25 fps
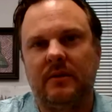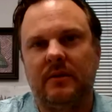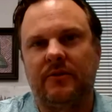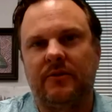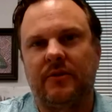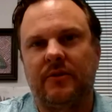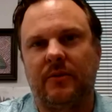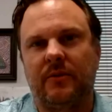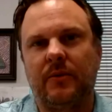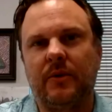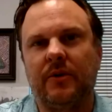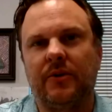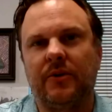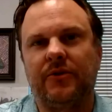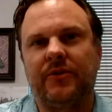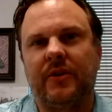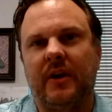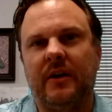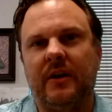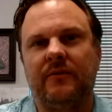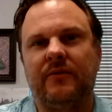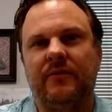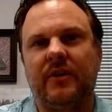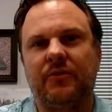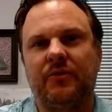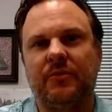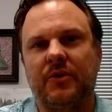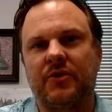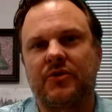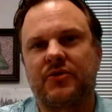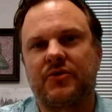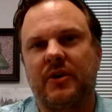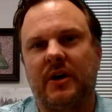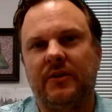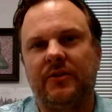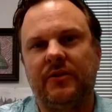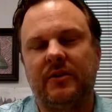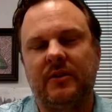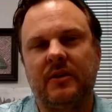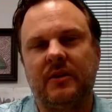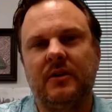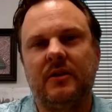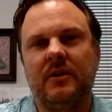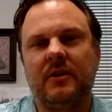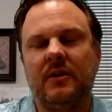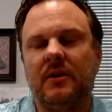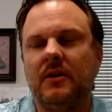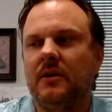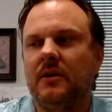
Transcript: It's a real estate investment trust.